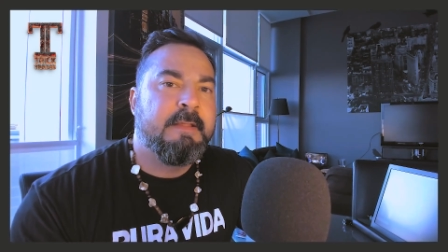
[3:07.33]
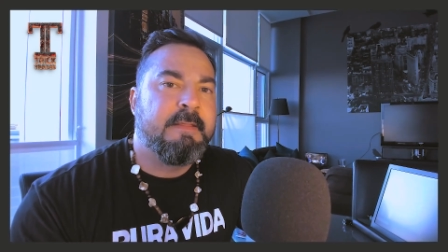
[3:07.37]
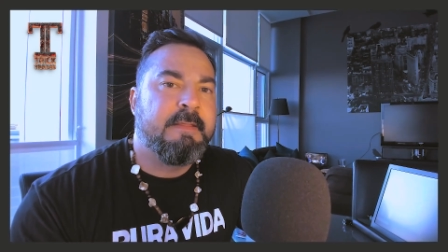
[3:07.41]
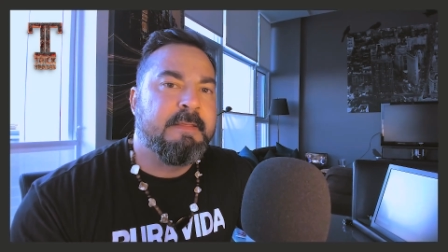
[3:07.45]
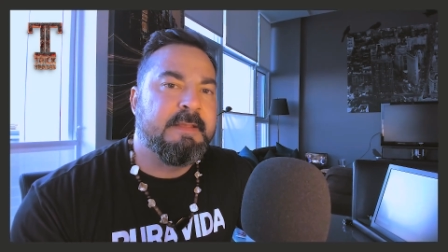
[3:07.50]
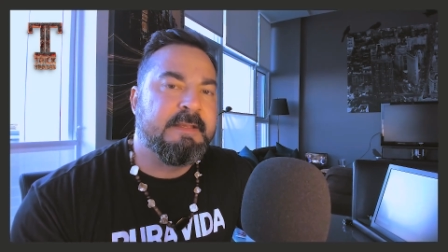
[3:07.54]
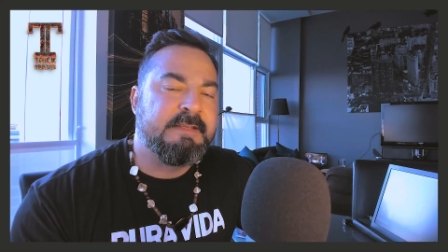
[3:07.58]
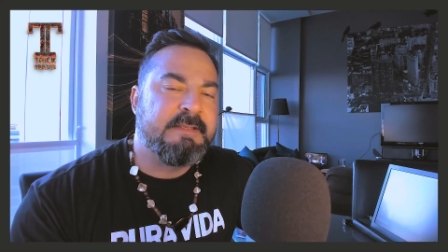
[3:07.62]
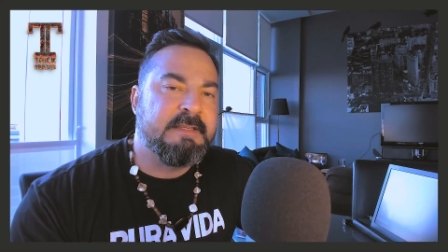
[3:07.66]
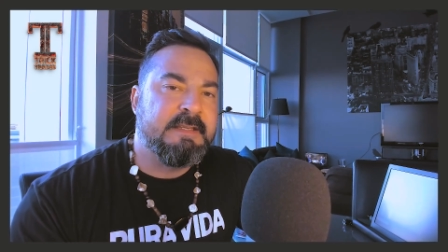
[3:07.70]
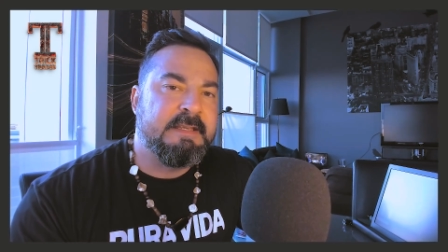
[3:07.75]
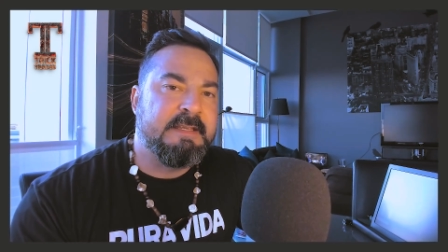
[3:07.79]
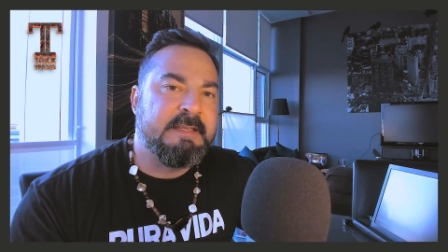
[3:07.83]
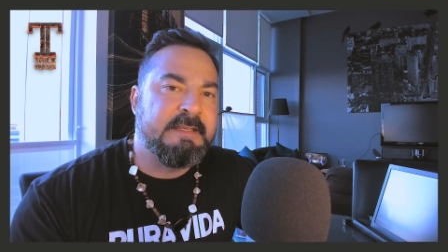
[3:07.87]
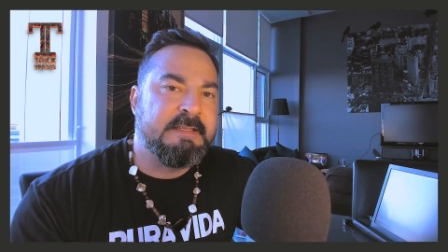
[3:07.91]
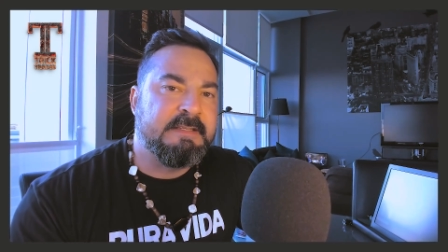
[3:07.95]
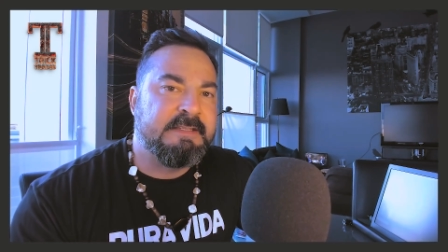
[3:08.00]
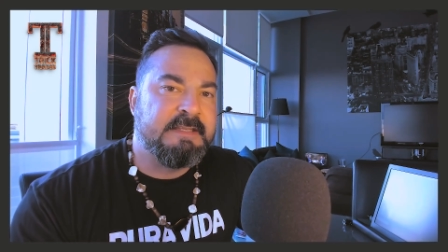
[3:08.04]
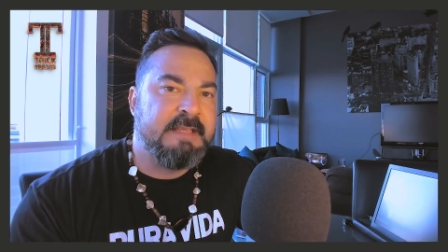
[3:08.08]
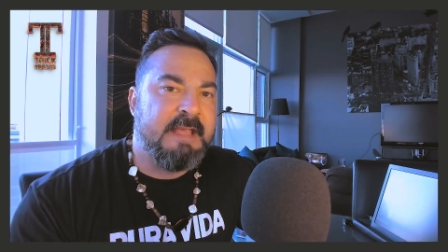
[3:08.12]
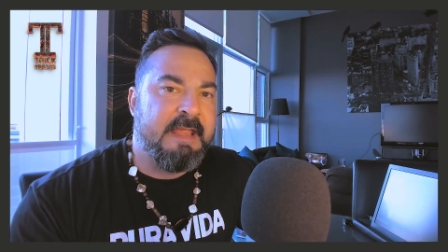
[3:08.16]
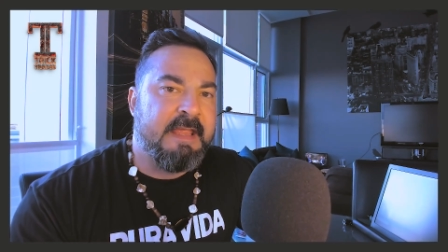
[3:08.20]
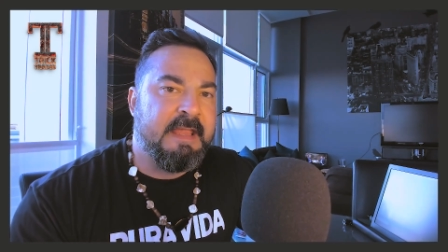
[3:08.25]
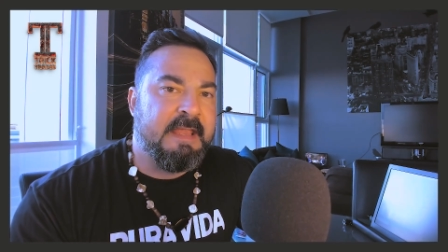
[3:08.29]
This
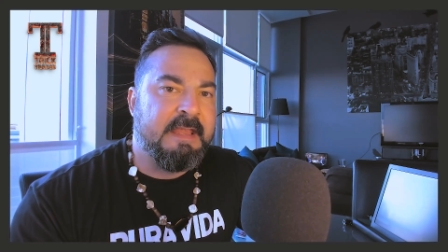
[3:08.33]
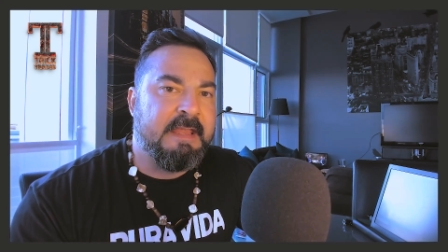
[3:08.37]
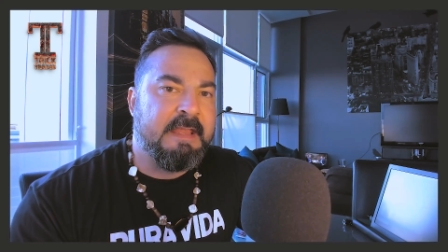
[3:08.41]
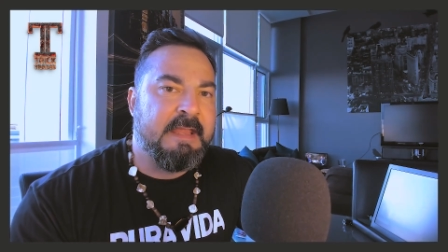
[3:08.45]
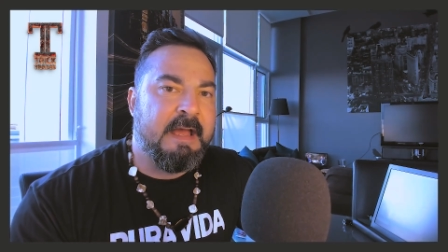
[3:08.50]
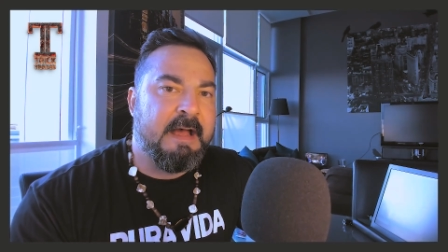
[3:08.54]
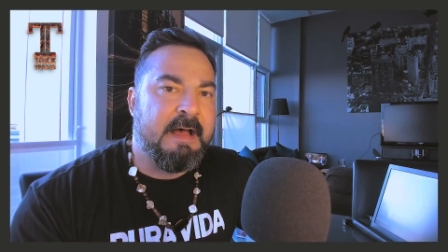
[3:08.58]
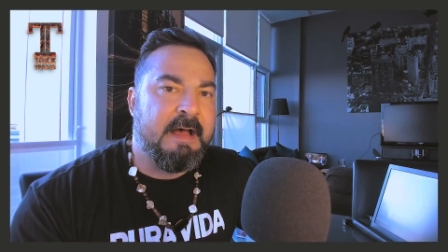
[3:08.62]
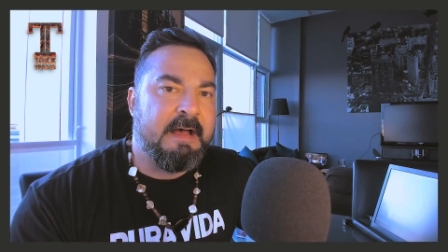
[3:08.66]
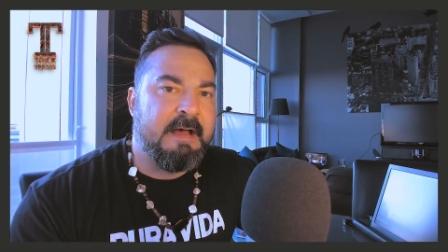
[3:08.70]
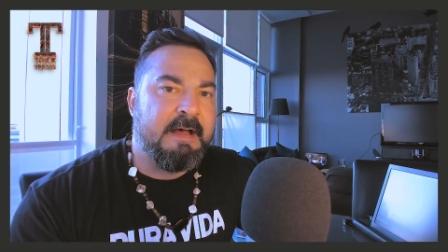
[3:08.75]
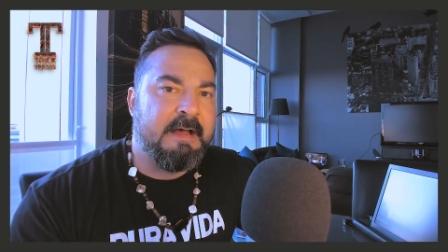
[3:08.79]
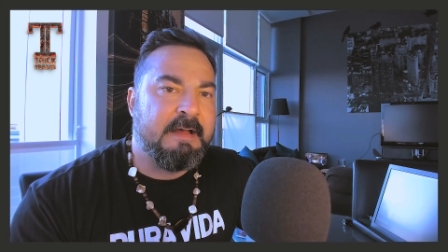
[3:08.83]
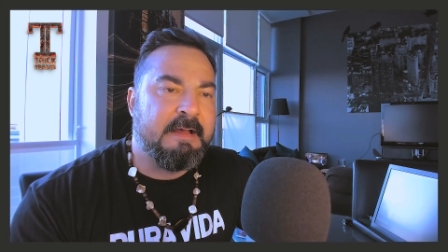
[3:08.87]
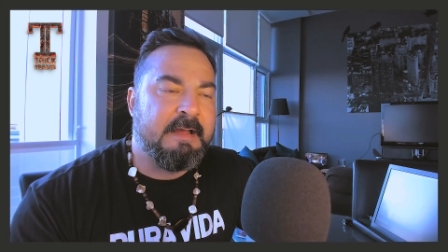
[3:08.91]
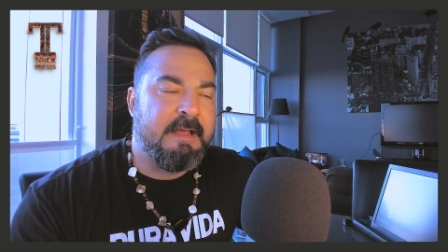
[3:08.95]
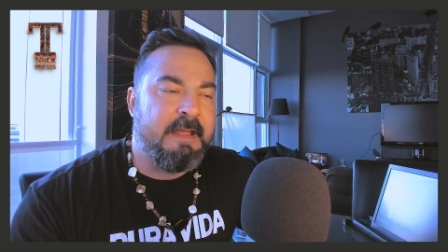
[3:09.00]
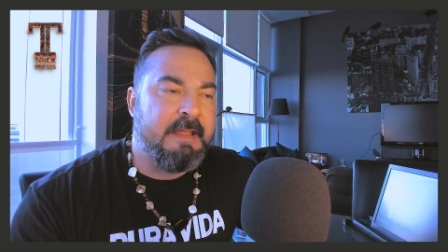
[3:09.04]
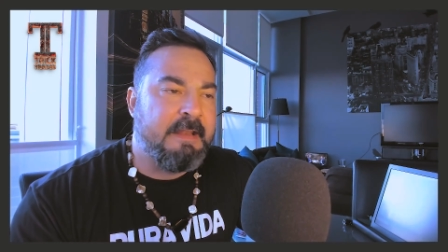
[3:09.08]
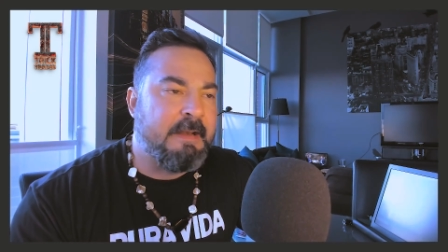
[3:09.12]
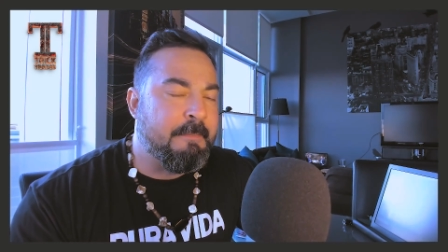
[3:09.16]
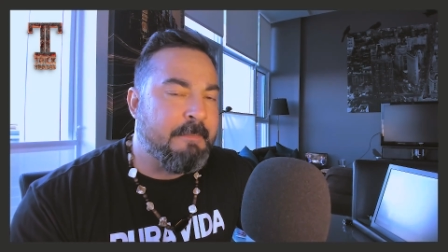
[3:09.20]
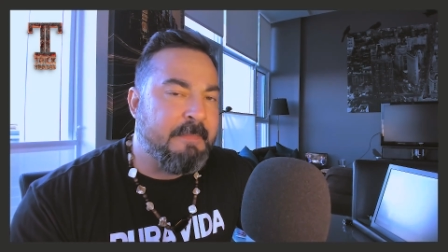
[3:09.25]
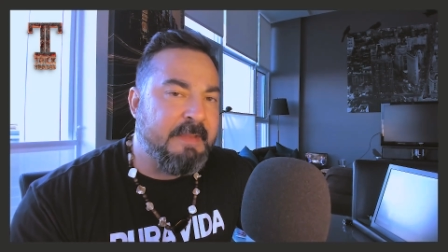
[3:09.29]
is
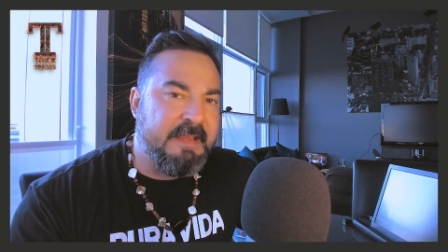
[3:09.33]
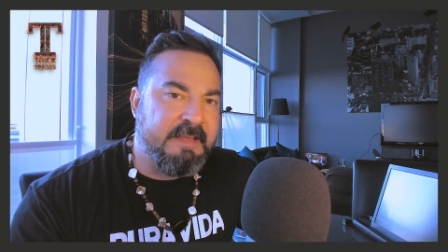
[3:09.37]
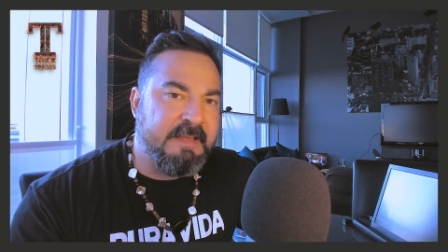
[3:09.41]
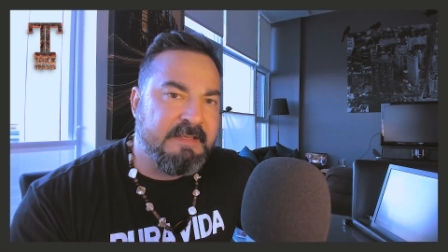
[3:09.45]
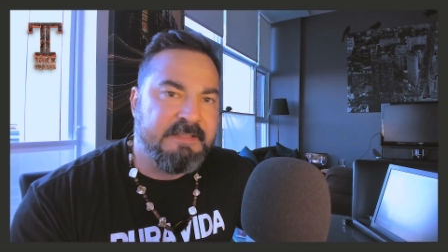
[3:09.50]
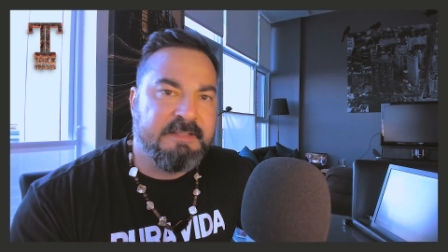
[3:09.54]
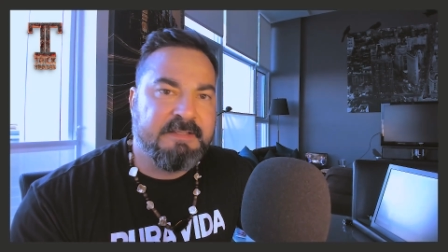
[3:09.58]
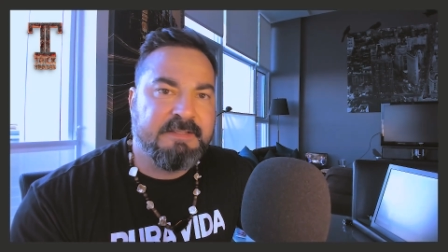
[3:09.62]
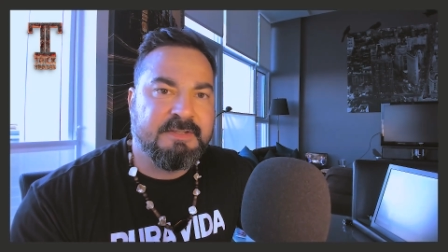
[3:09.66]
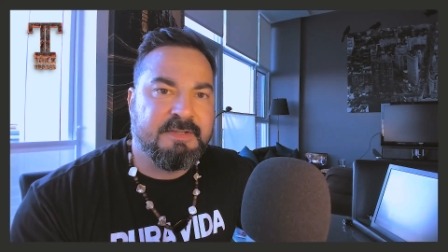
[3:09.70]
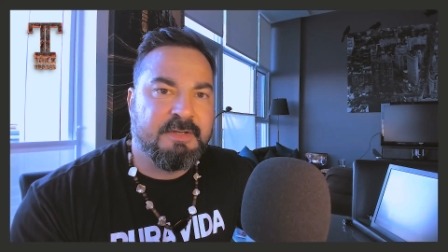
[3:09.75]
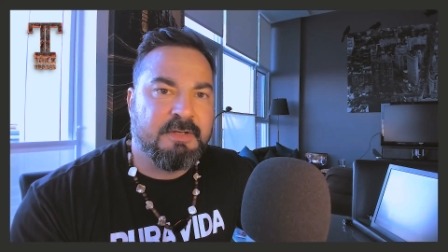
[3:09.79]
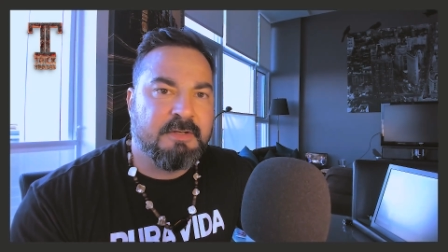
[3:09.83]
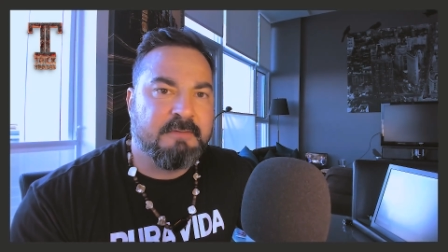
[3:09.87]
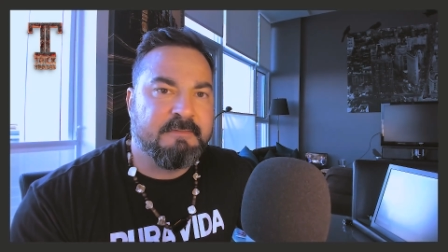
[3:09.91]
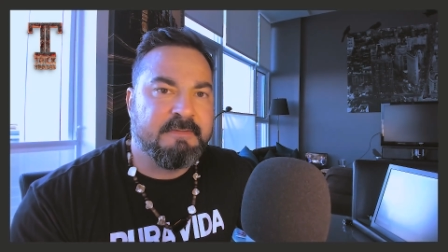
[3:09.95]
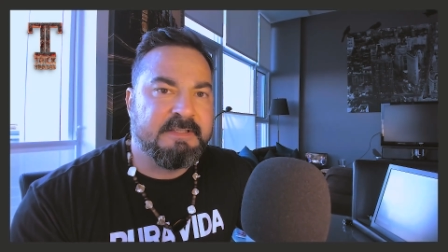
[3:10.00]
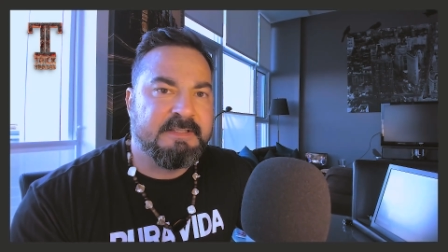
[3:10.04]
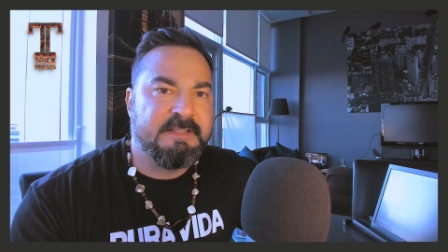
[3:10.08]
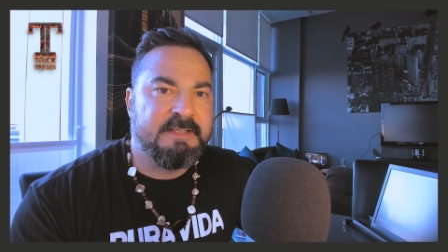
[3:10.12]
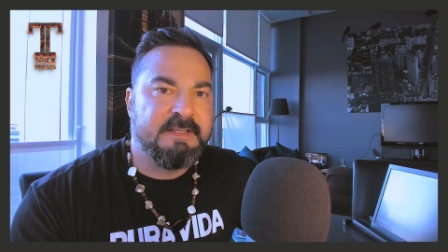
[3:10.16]
an amazing service,